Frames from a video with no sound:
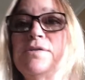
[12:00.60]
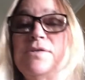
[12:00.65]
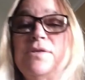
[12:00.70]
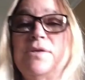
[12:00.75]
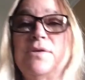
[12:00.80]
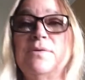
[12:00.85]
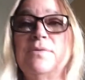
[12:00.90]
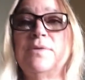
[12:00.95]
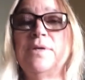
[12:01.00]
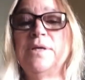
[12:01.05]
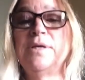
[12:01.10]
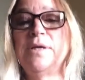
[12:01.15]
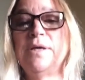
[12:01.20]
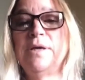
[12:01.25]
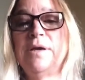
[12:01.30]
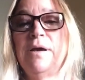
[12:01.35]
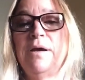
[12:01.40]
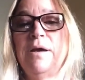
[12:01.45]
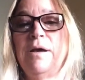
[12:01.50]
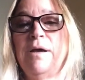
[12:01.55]
So
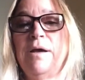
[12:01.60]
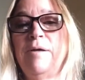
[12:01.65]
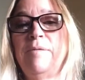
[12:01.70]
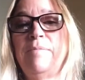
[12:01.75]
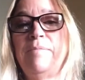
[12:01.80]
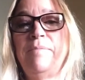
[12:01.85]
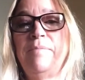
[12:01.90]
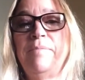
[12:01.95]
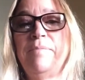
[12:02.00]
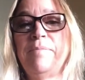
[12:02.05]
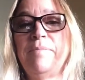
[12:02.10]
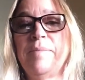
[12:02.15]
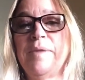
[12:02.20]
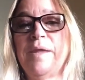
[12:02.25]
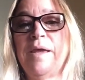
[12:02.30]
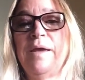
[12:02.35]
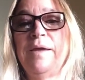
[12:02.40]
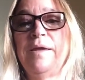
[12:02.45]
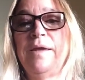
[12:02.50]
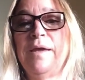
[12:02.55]

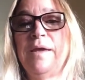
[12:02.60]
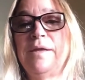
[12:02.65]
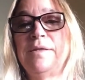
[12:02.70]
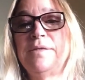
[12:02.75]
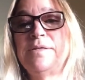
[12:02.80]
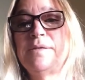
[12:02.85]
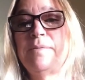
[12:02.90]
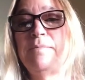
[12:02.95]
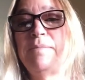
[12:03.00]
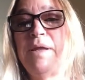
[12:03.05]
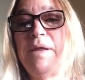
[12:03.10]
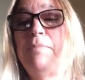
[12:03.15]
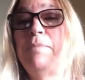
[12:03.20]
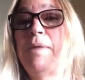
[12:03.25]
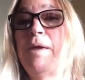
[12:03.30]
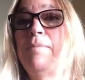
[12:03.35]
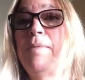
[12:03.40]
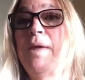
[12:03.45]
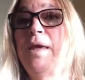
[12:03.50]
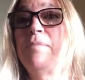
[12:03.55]
again, somebody
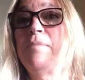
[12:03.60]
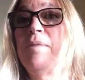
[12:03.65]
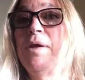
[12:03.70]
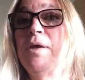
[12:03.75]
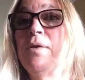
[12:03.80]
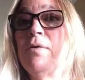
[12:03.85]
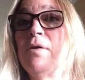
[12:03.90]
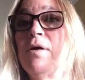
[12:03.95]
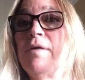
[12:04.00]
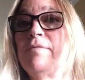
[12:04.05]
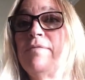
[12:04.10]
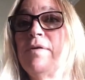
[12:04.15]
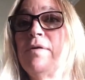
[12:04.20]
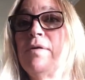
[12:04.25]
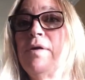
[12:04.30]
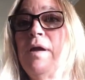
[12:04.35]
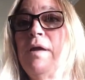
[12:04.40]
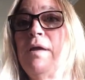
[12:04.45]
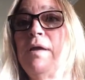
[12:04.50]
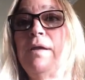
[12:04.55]
may make me an
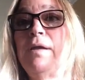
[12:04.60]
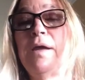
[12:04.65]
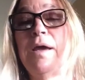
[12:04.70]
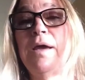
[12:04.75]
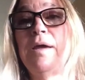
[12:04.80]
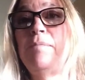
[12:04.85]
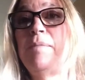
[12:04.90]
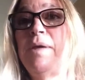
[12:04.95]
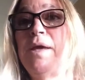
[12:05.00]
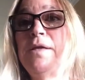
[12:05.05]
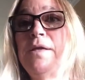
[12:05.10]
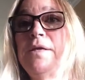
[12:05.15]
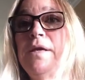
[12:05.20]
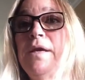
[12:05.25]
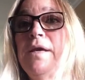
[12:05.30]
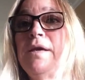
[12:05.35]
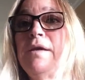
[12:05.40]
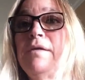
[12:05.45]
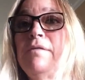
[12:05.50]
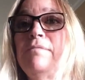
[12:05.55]
offer and I may
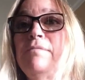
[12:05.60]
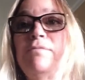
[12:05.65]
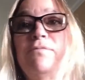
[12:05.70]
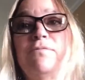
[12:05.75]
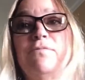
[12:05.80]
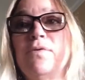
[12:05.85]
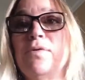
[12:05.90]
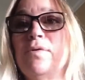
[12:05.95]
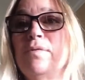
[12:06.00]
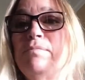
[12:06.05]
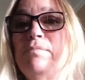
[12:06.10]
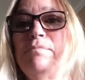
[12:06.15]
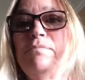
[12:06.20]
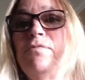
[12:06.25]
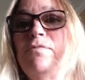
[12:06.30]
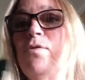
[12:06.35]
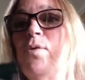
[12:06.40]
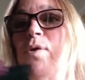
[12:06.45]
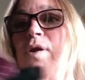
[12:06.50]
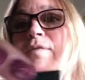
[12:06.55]
take it for
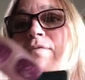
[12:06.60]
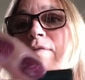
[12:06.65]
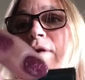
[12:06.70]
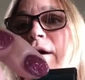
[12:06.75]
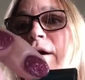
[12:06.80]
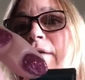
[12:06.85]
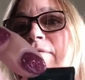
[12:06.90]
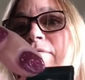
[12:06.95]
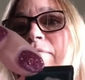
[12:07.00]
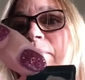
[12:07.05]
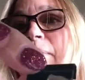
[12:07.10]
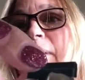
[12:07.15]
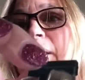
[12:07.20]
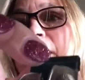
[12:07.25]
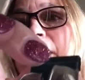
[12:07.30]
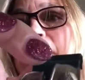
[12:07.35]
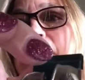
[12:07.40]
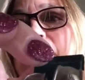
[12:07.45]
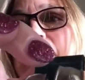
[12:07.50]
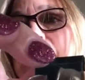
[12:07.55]
$45,
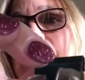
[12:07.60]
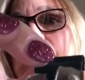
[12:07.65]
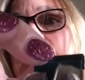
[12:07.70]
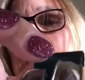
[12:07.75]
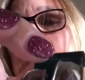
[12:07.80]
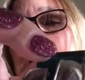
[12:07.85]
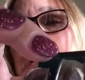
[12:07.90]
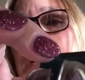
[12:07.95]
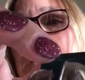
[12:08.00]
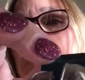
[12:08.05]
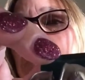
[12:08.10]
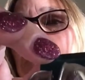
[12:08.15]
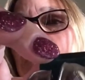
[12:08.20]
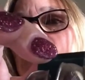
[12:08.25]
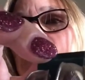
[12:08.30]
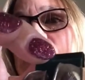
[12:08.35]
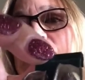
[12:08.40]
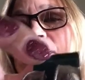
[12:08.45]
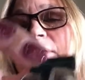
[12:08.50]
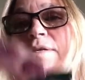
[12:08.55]
but
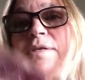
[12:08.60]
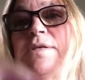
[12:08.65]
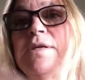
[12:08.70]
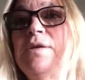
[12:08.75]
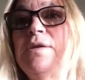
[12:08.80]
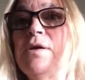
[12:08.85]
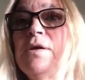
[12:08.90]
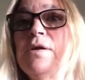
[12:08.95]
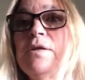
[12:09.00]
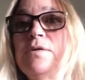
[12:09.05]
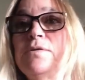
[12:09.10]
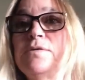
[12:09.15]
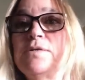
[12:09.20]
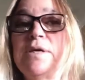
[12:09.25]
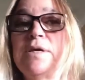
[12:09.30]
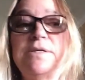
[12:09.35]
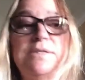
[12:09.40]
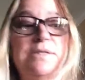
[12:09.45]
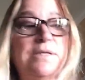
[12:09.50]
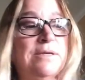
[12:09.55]
for $60
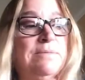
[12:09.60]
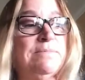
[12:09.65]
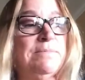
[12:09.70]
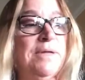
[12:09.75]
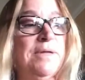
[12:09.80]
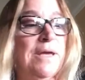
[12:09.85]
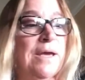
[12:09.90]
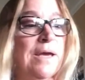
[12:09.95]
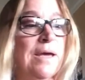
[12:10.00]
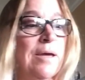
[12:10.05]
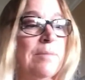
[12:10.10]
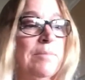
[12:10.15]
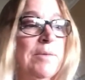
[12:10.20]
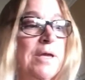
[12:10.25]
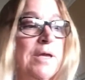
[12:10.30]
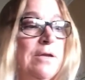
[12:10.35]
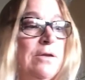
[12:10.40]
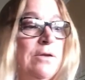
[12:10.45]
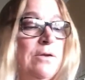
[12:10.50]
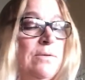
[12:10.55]
I said, yeah, I'm
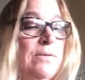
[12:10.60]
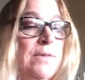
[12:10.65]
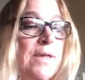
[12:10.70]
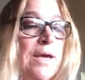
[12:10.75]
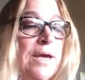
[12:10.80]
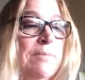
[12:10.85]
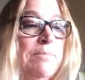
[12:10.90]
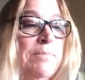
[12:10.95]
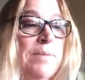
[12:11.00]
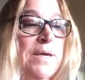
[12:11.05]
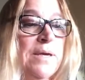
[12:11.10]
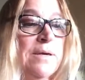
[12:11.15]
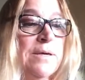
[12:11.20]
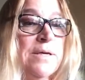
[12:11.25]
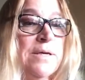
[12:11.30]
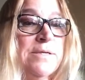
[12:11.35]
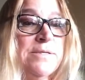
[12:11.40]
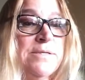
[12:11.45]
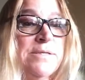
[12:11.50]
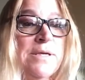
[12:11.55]
gonna do that
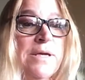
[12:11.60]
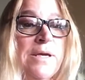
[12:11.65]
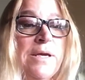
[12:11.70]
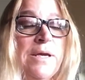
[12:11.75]
because